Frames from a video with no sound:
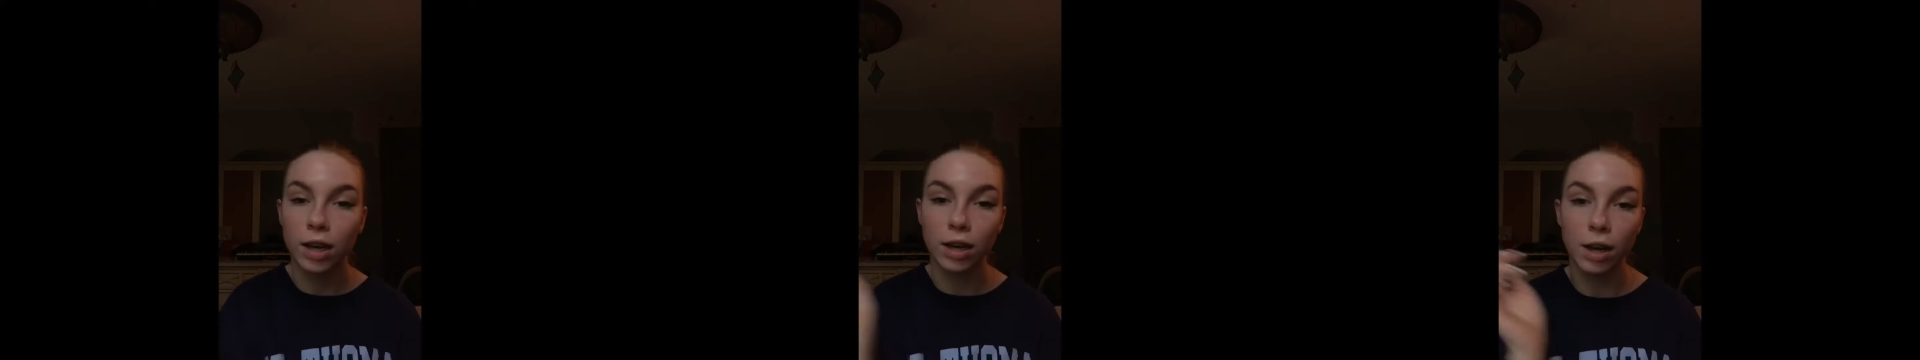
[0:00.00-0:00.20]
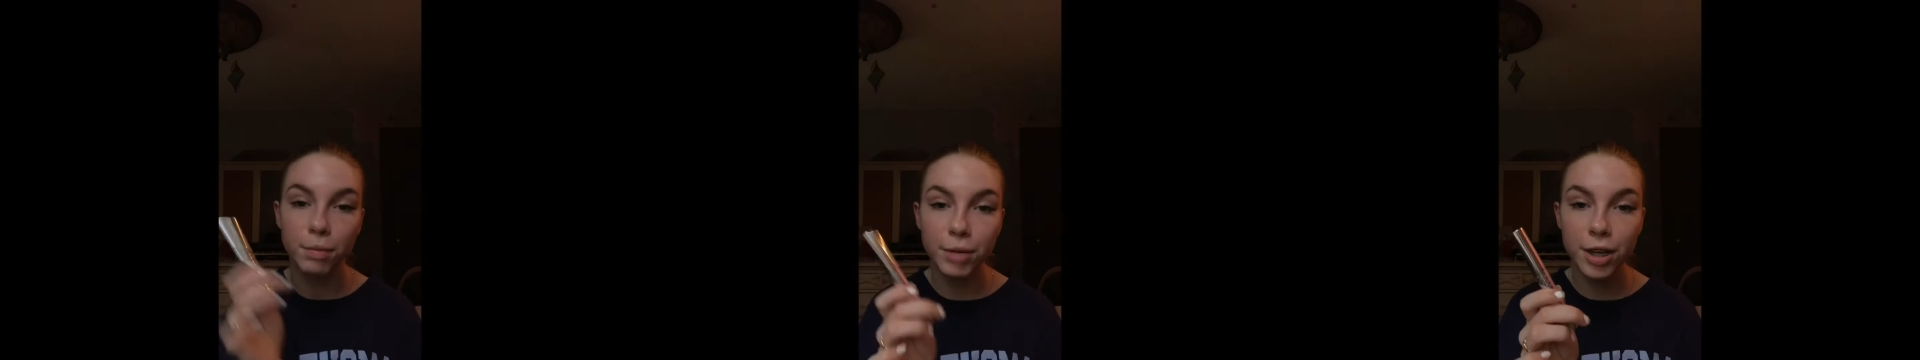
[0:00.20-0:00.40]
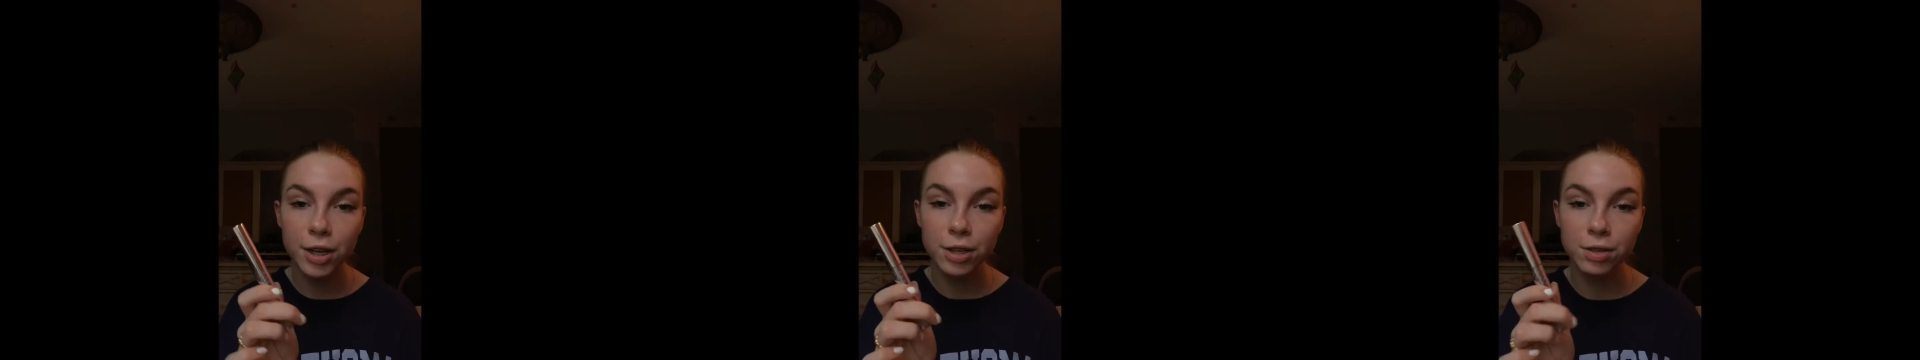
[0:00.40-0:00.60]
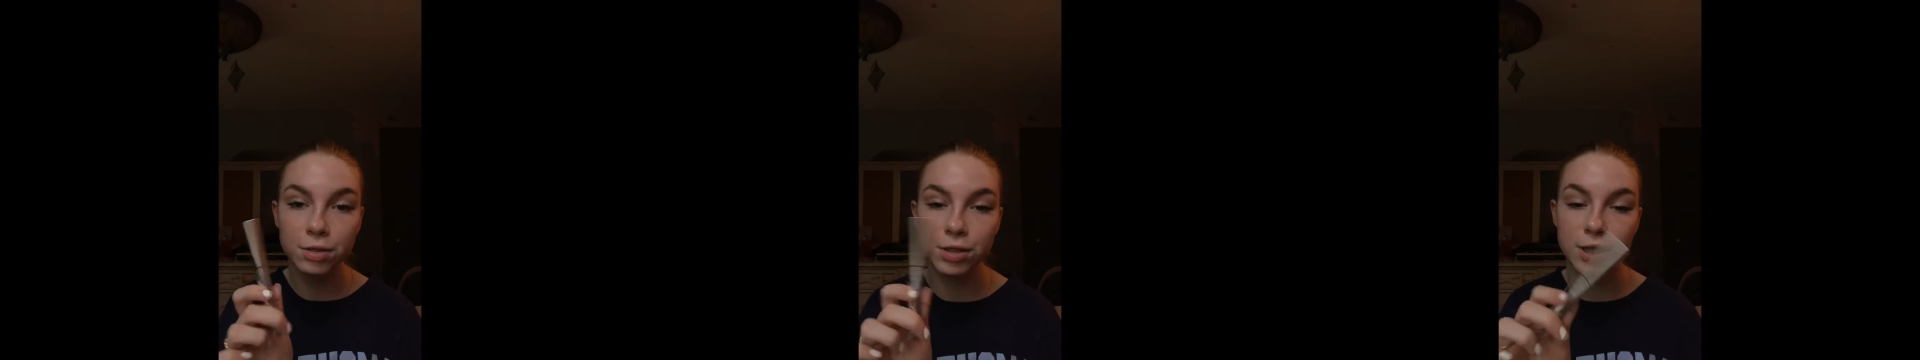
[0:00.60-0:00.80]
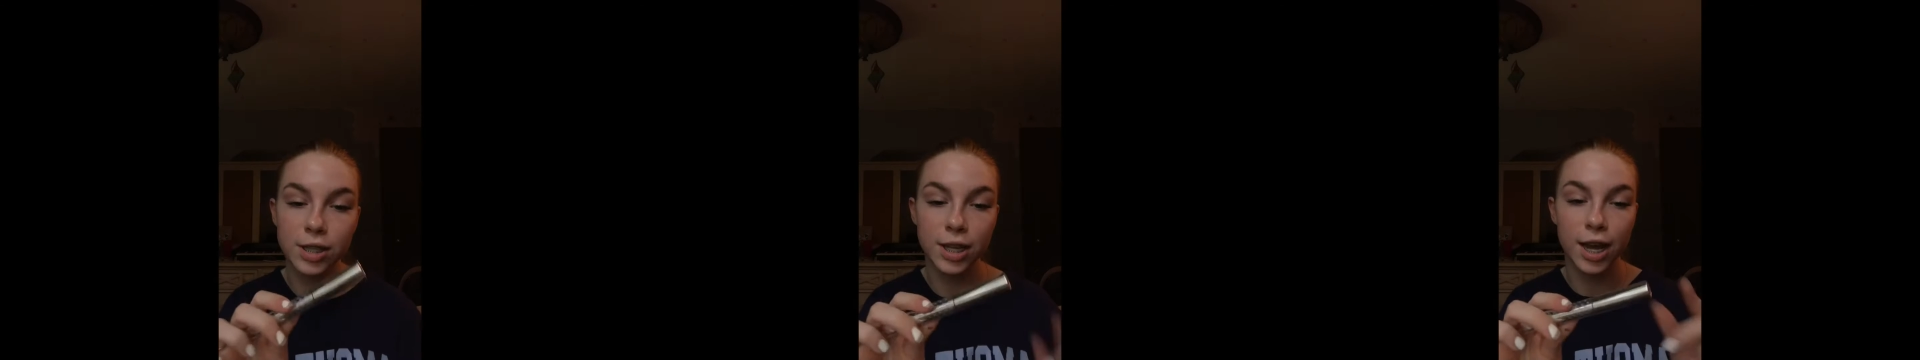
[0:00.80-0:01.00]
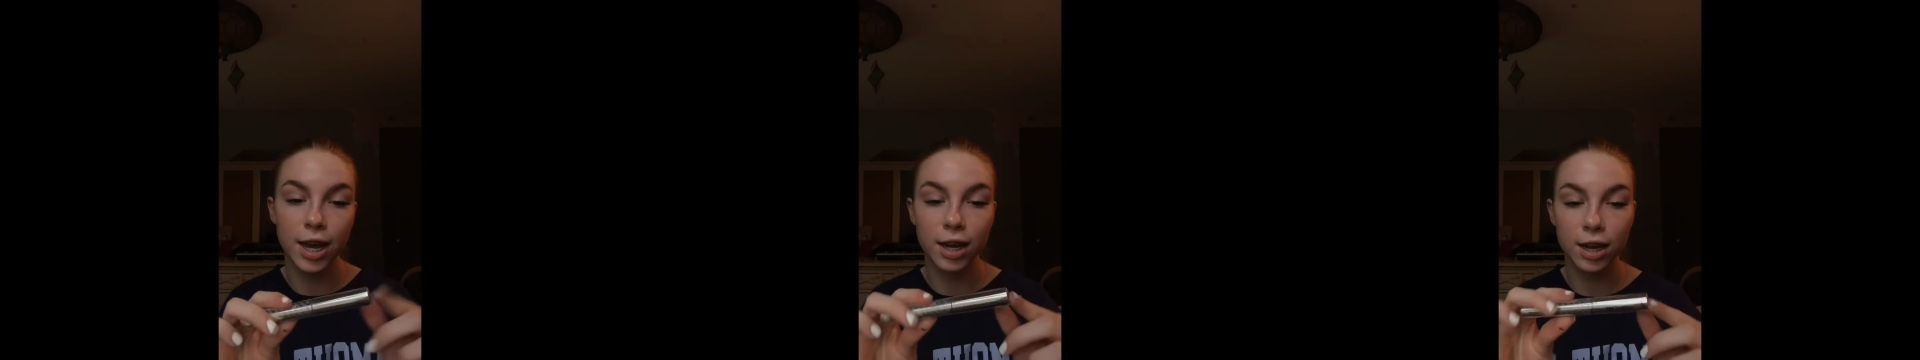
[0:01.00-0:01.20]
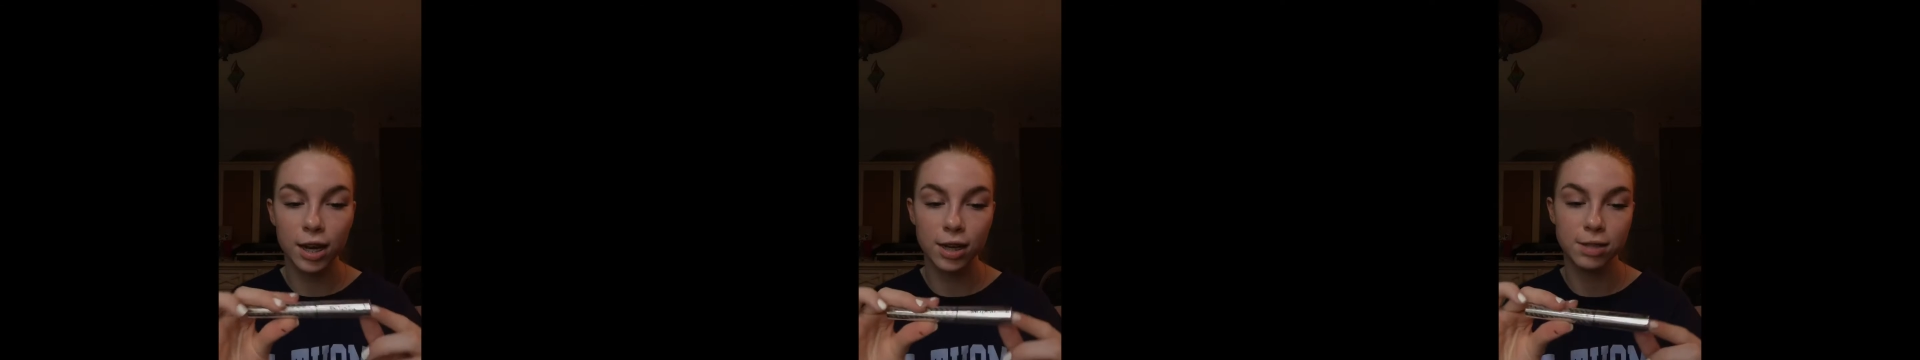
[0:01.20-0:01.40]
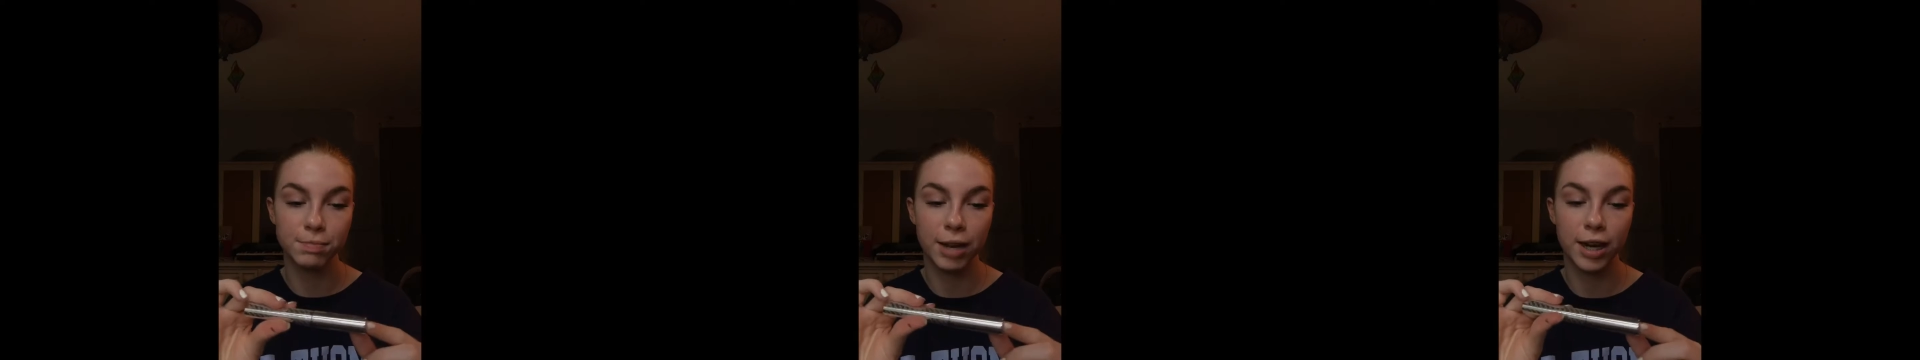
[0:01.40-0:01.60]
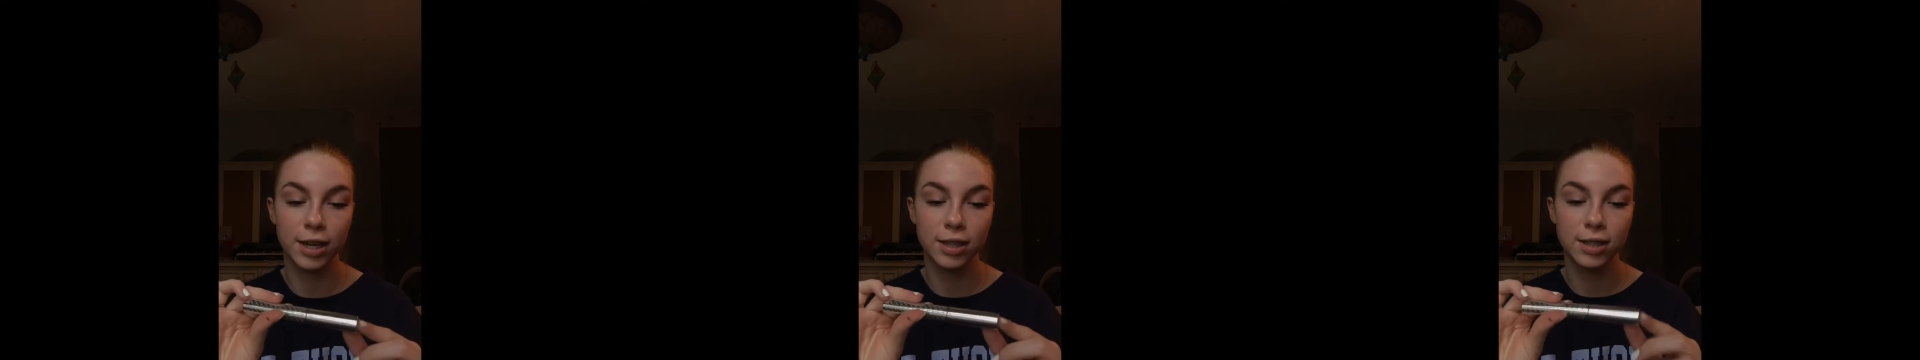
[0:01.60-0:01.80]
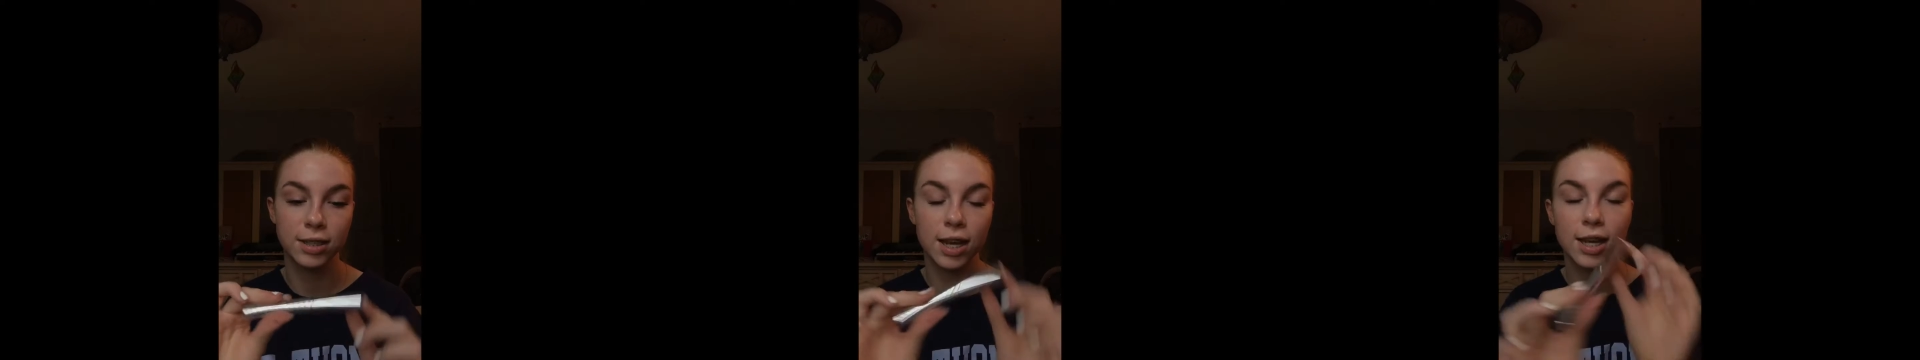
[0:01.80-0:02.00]
Now I'm going to use the IT
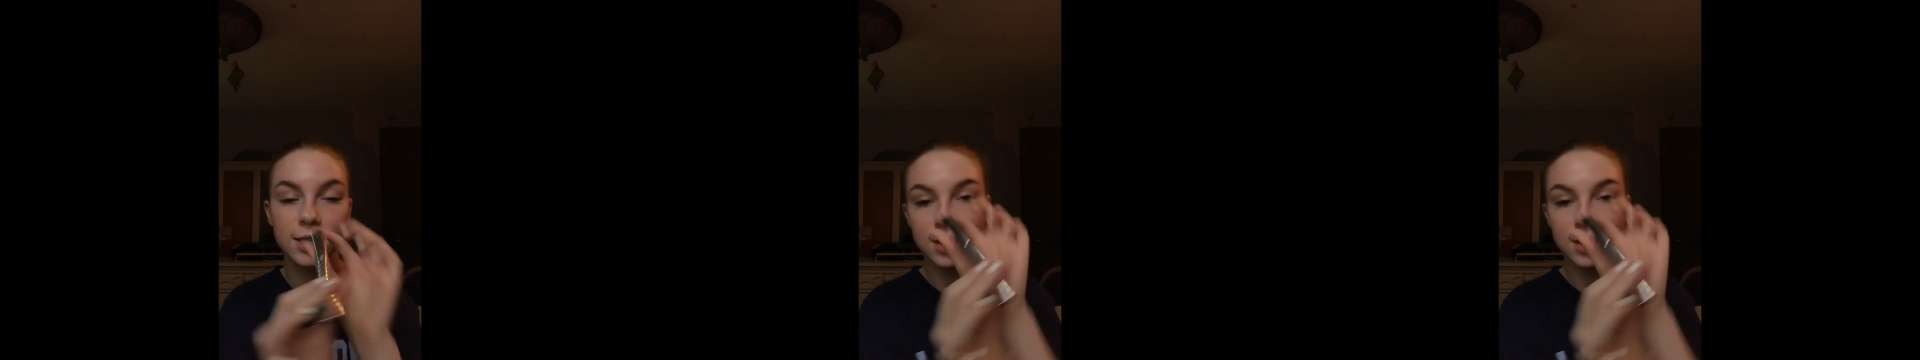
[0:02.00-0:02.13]
Cosmetics